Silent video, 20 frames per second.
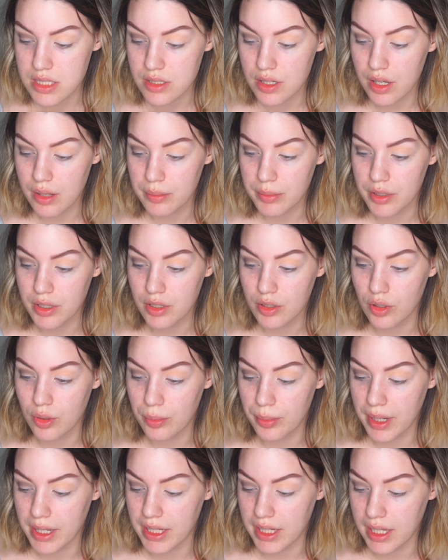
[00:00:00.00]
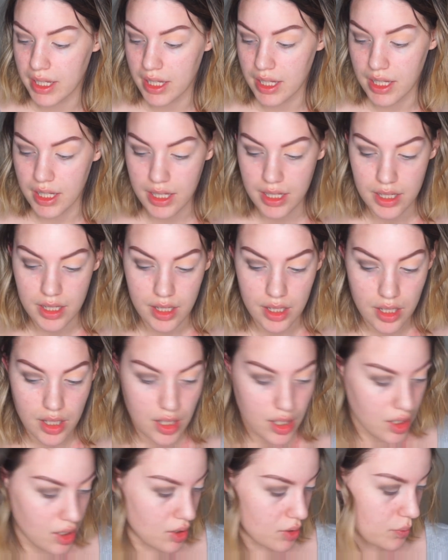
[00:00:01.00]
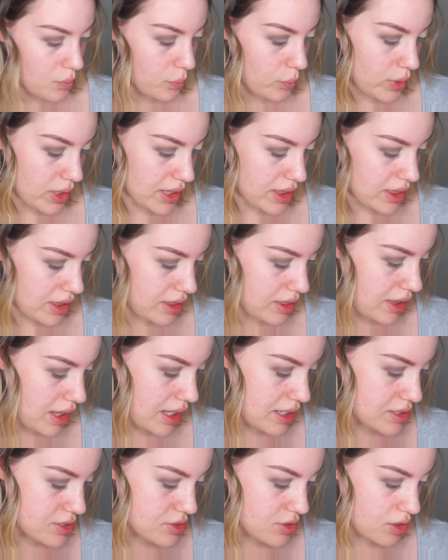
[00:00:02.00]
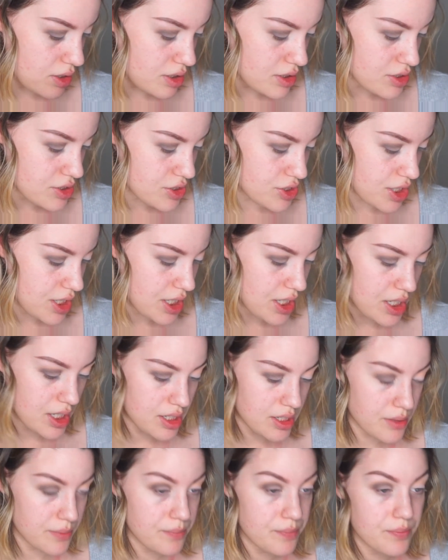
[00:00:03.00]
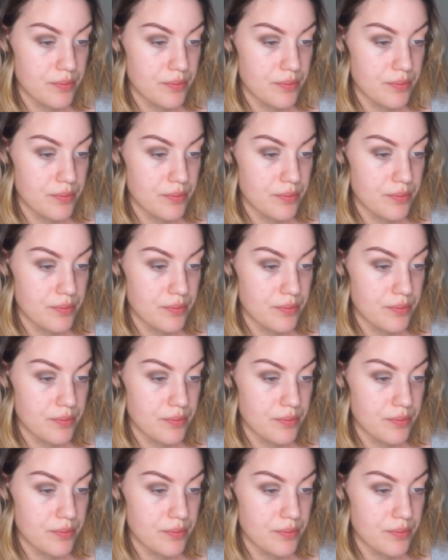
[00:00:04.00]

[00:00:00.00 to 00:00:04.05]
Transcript: so now I'm going to go back in with that Dawn shade